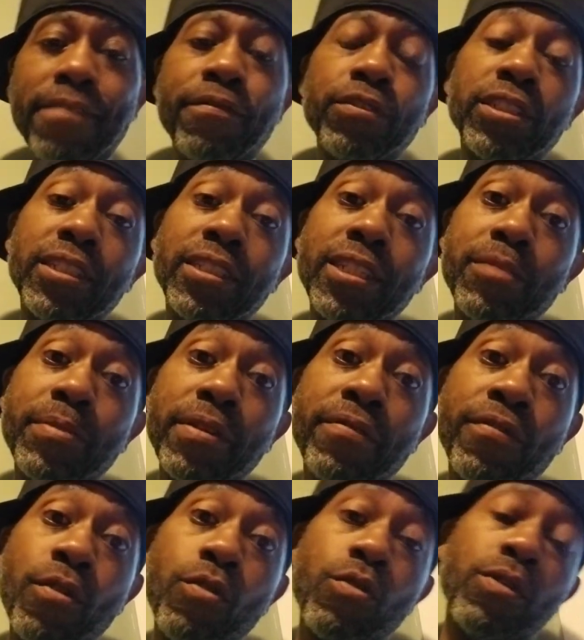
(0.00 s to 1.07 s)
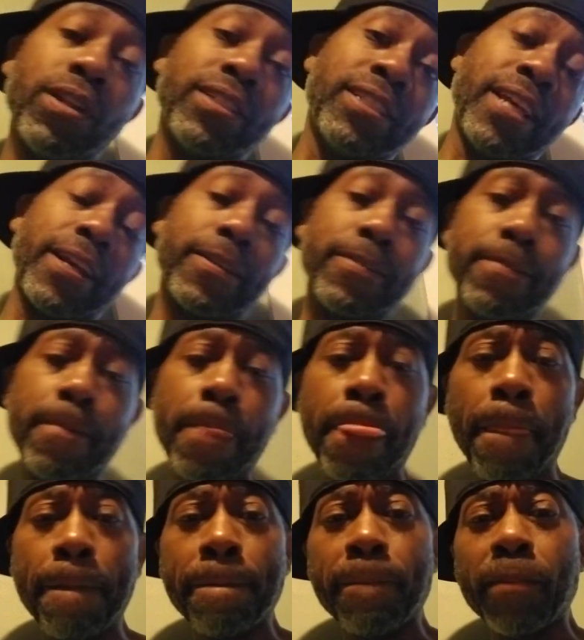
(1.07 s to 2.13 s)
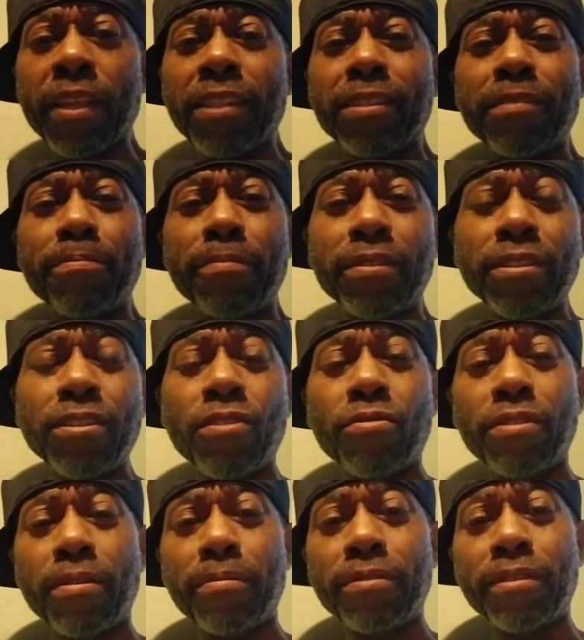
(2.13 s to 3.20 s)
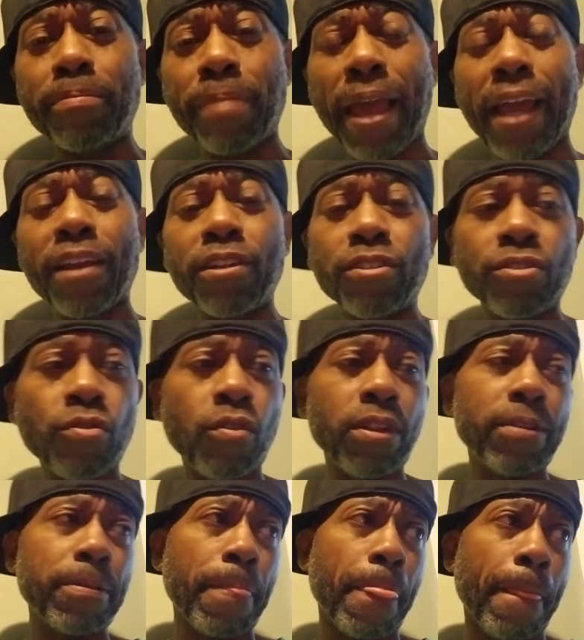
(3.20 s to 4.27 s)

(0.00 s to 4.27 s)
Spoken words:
She sends me a photo on the text. It's the back of the toilet.